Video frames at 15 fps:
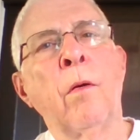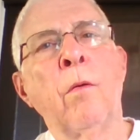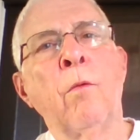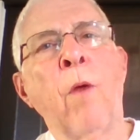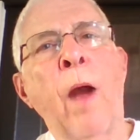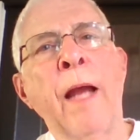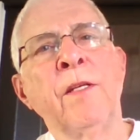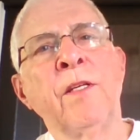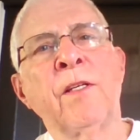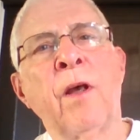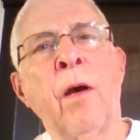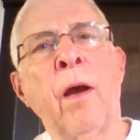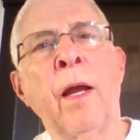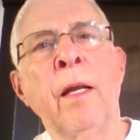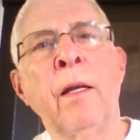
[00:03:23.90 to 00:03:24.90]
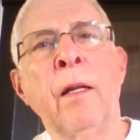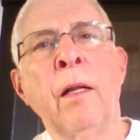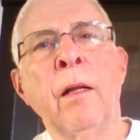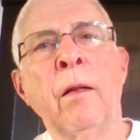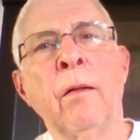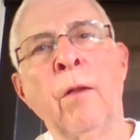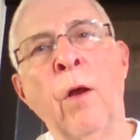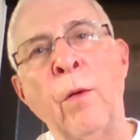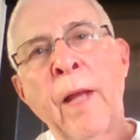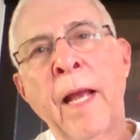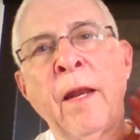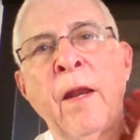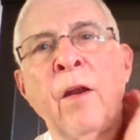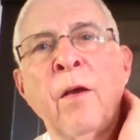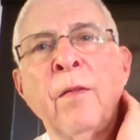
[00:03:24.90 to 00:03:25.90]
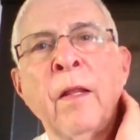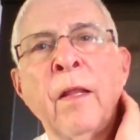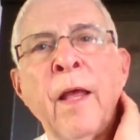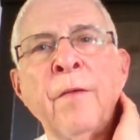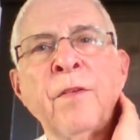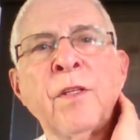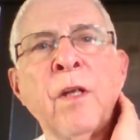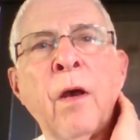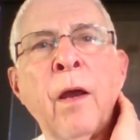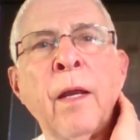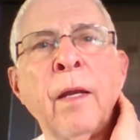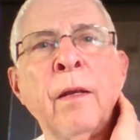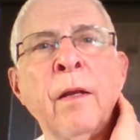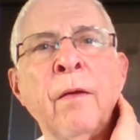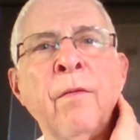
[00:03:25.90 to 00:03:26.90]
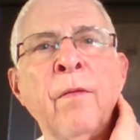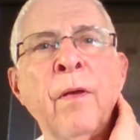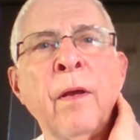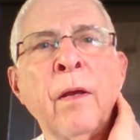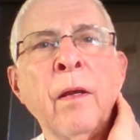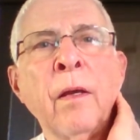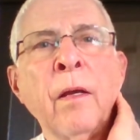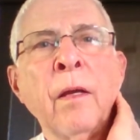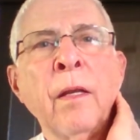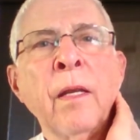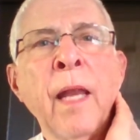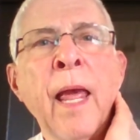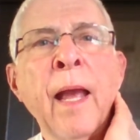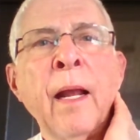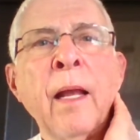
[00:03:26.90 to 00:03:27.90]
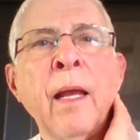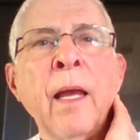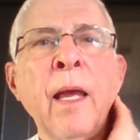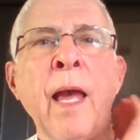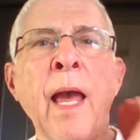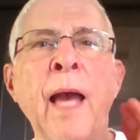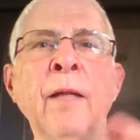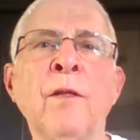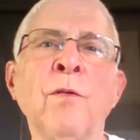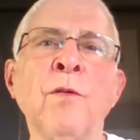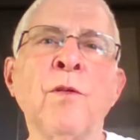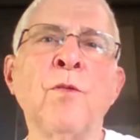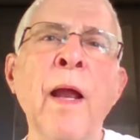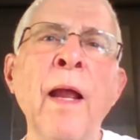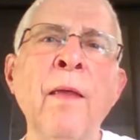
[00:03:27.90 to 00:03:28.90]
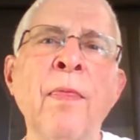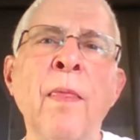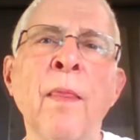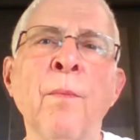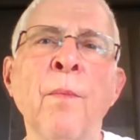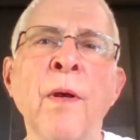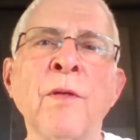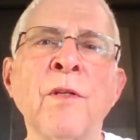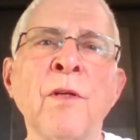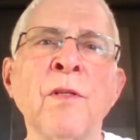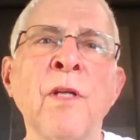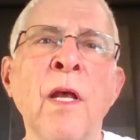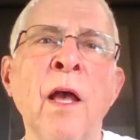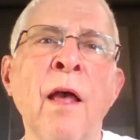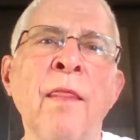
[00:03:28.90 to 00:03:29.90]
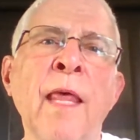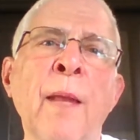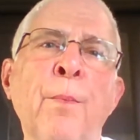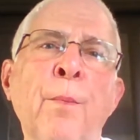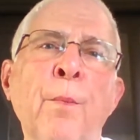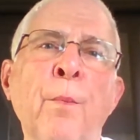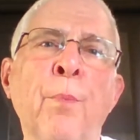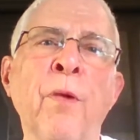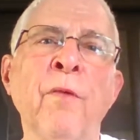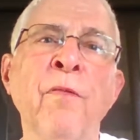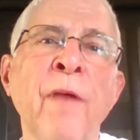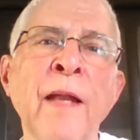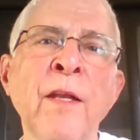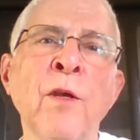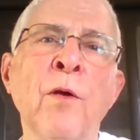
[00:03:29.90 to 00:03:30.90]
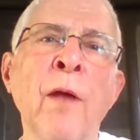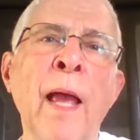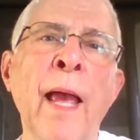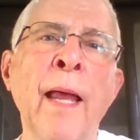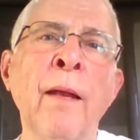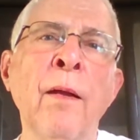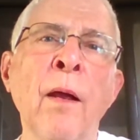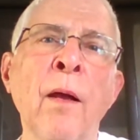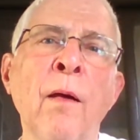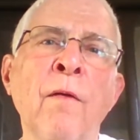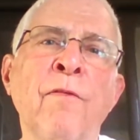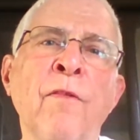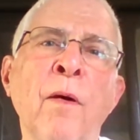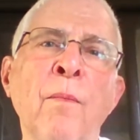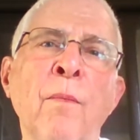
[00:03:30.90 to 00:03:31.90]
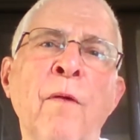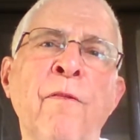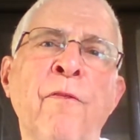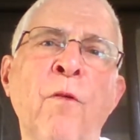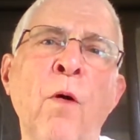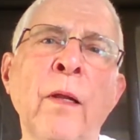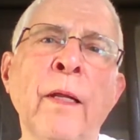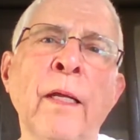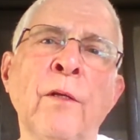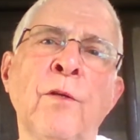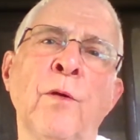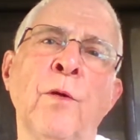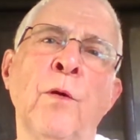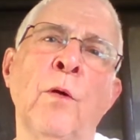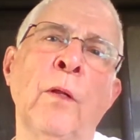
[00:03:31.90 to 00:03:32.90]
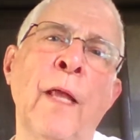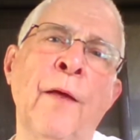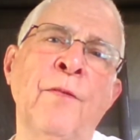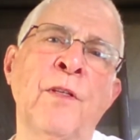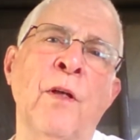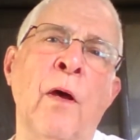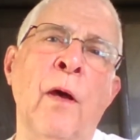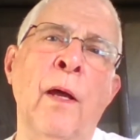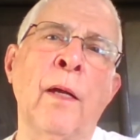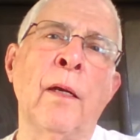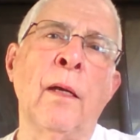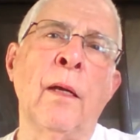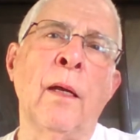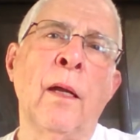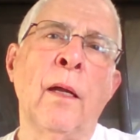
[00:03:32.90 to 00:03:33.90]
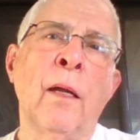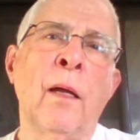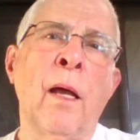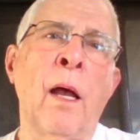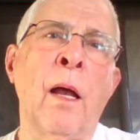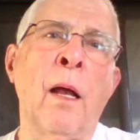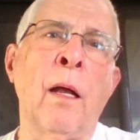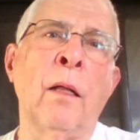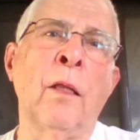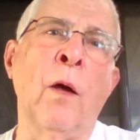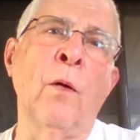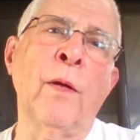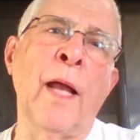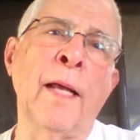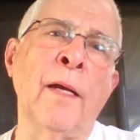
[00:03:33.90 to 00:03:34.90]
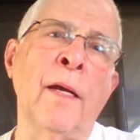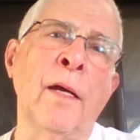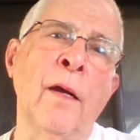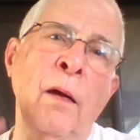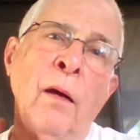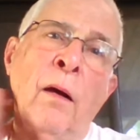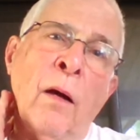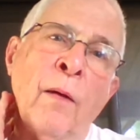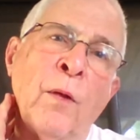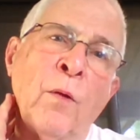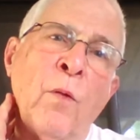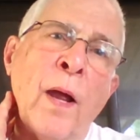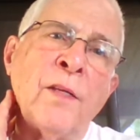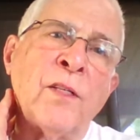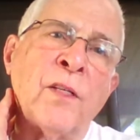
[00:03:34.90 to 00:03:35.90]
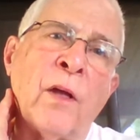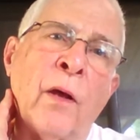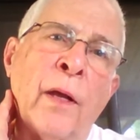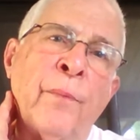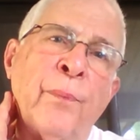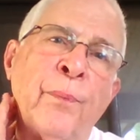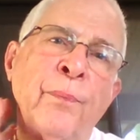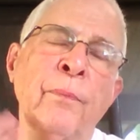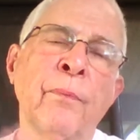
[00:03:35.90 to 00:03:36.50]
right side, located on the left side of the neck, and to strengthen the muscles that prevent your head from falling to your left side, uh, located on the right side.